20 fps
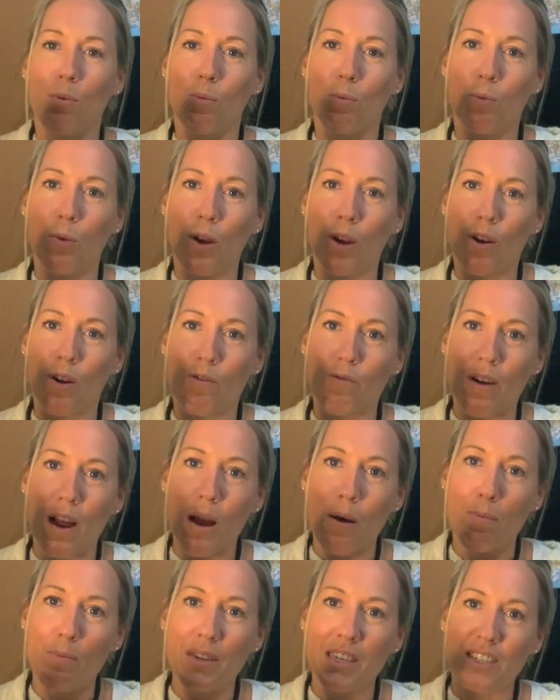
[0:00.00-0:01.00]
were
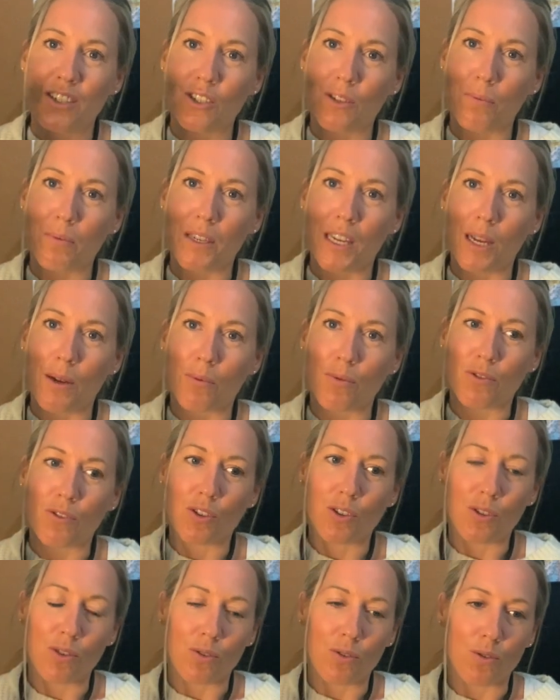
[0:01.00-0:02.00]
around me to be able
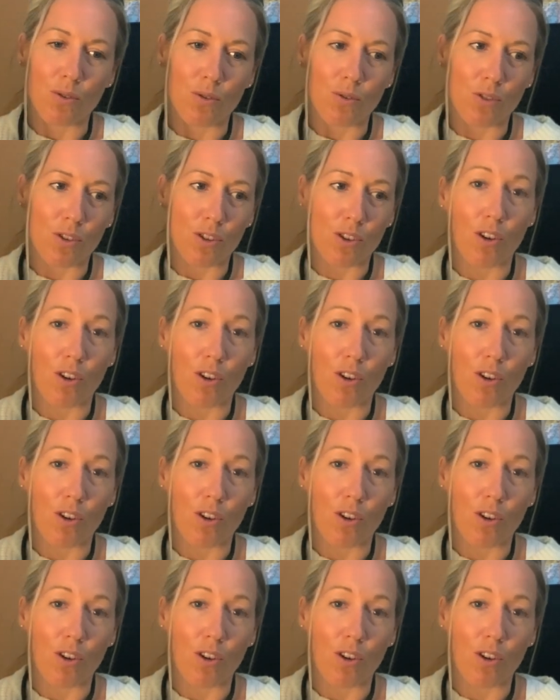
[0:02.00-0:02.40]
to